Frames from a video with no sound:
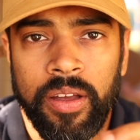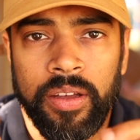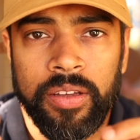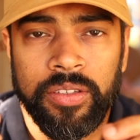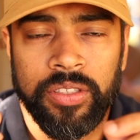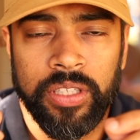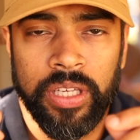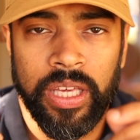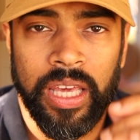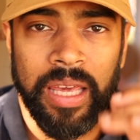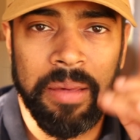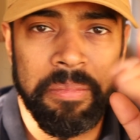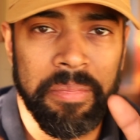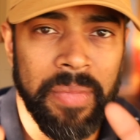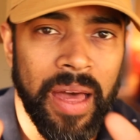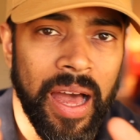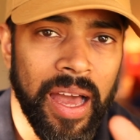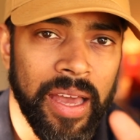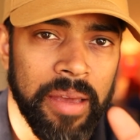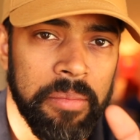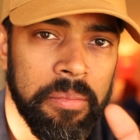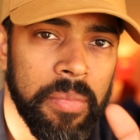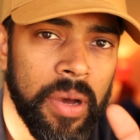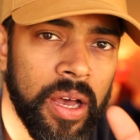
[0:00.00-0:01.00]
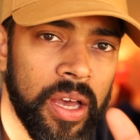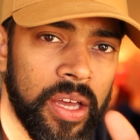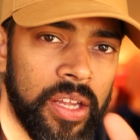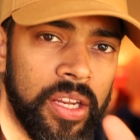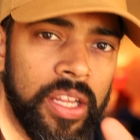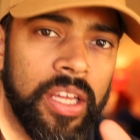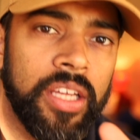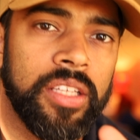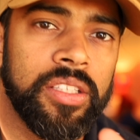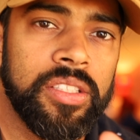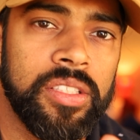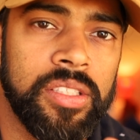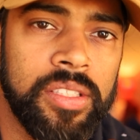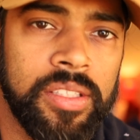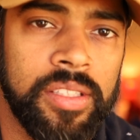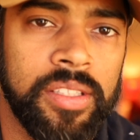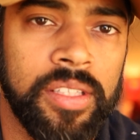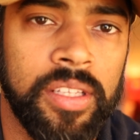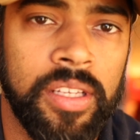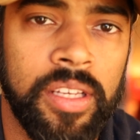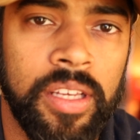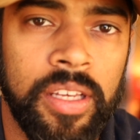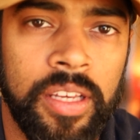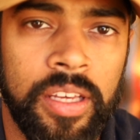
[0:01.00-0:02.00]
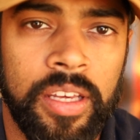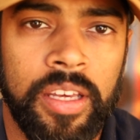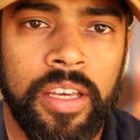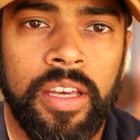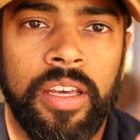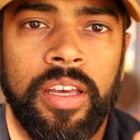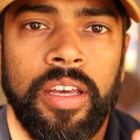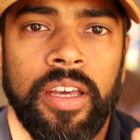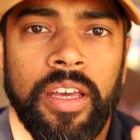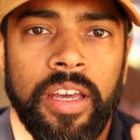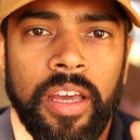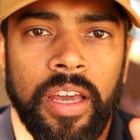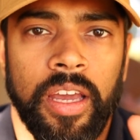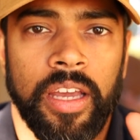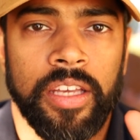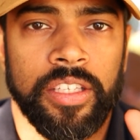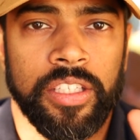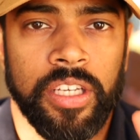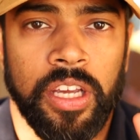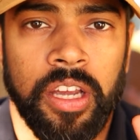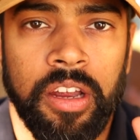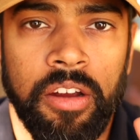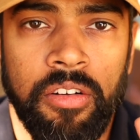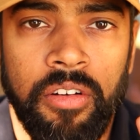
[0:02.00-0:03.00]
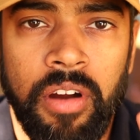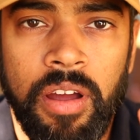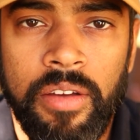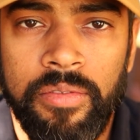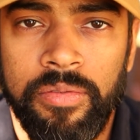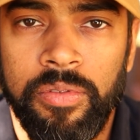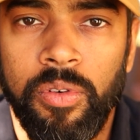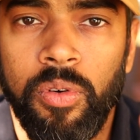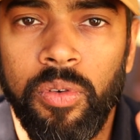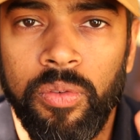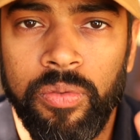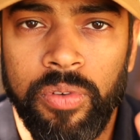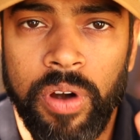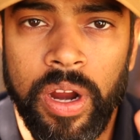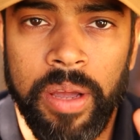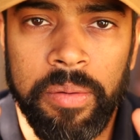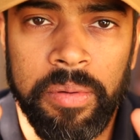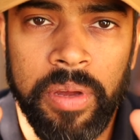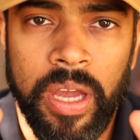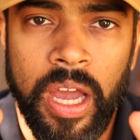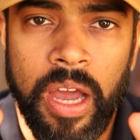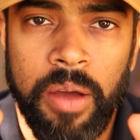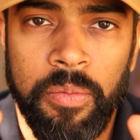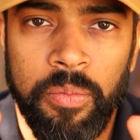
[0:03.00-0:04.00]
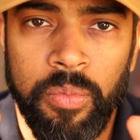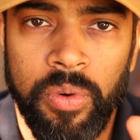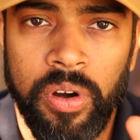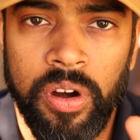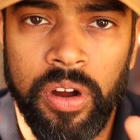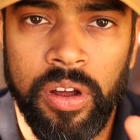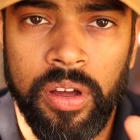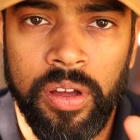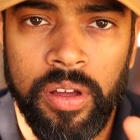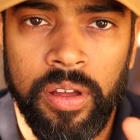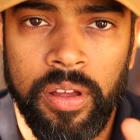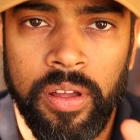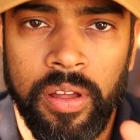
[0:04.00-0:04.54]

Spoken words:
So keep that in mind. It's a great full frame camera,